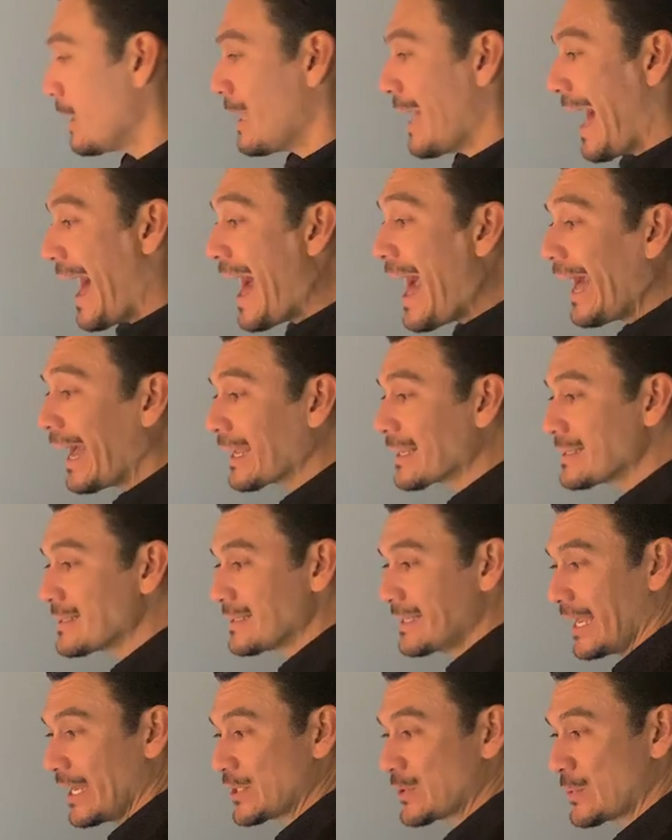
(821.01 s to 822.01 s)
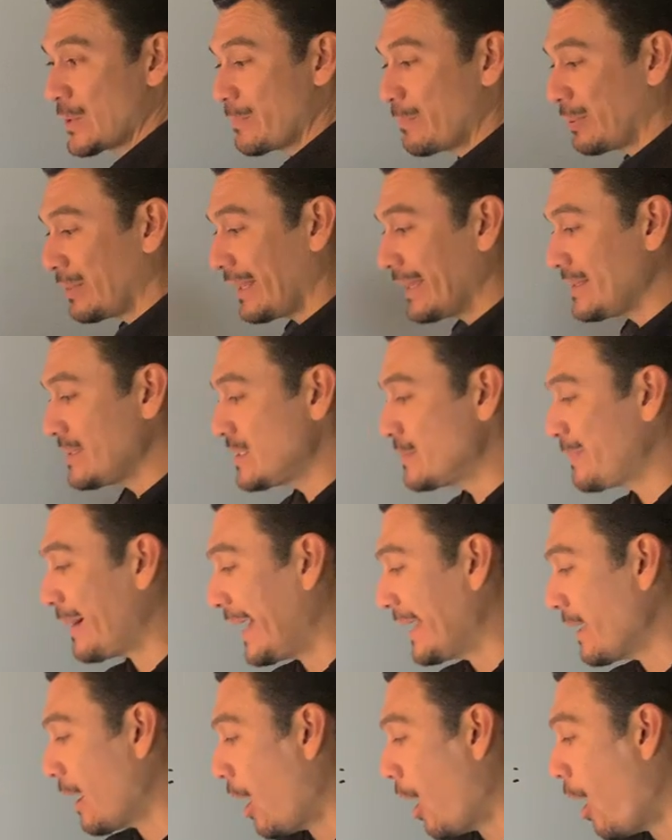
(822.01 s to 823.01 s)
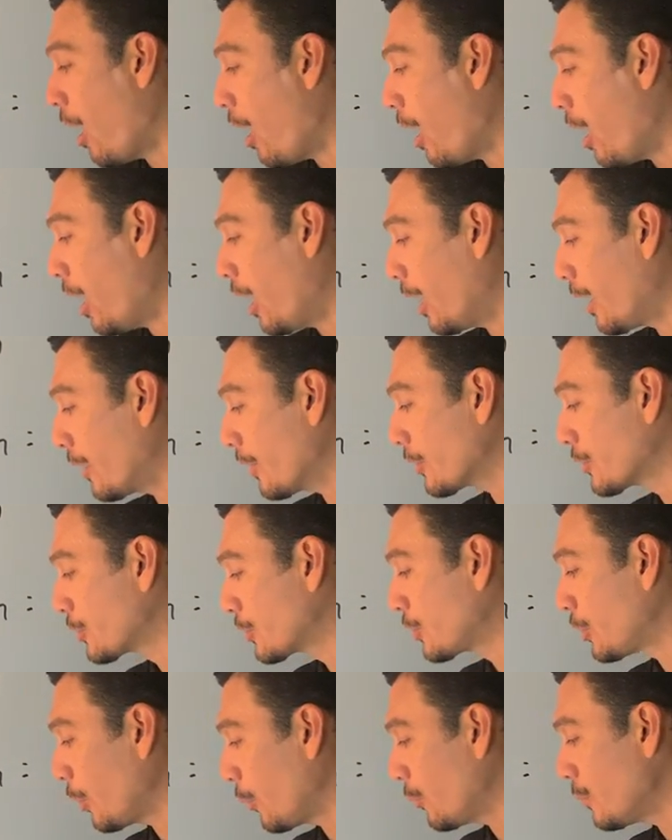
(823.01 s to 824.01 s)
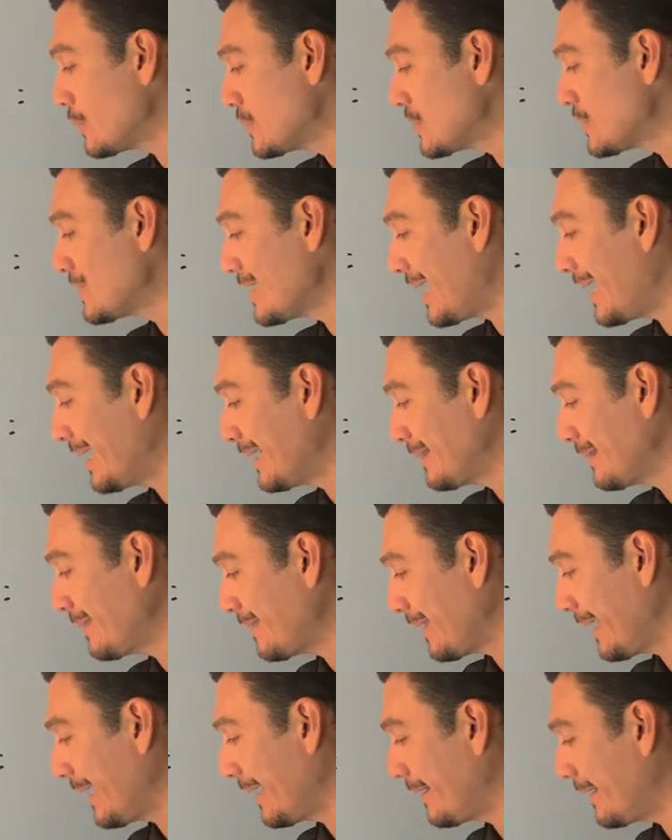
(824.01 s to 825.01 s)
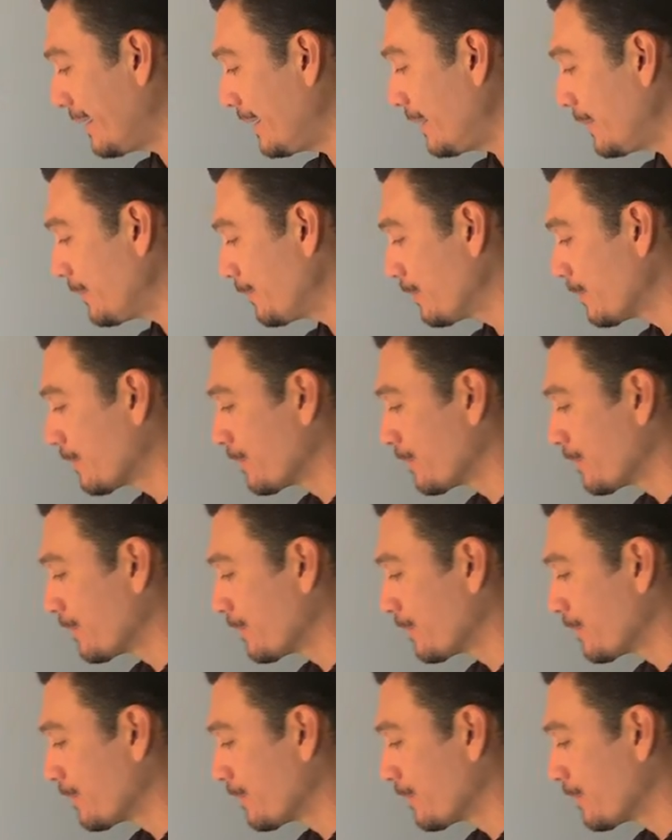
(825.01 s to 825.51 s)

X gets replaced by r cosine theta